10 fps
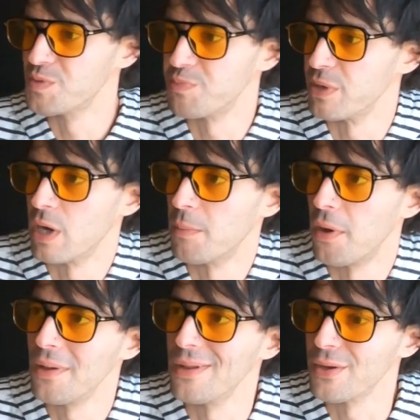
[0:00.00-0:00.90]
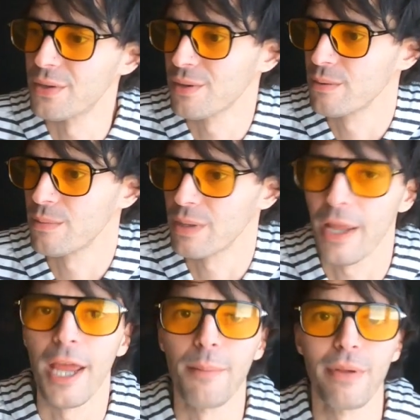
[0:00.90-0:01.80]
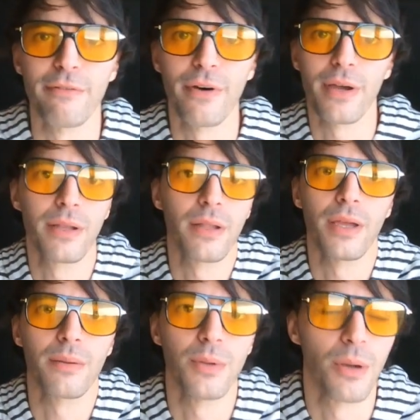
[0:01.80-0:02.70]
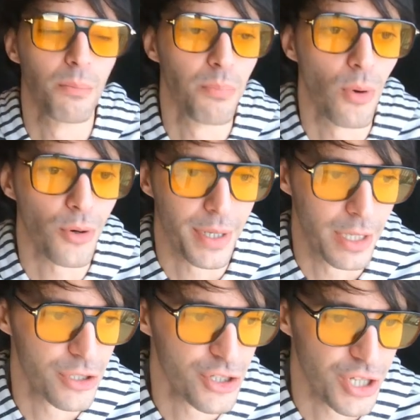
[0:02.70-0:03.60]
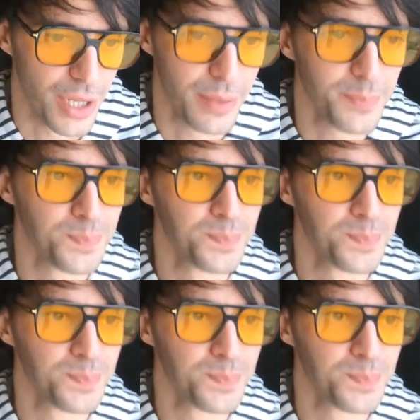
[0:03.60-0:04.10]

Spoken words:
become all like lame and fucking like, you know, boring and shit.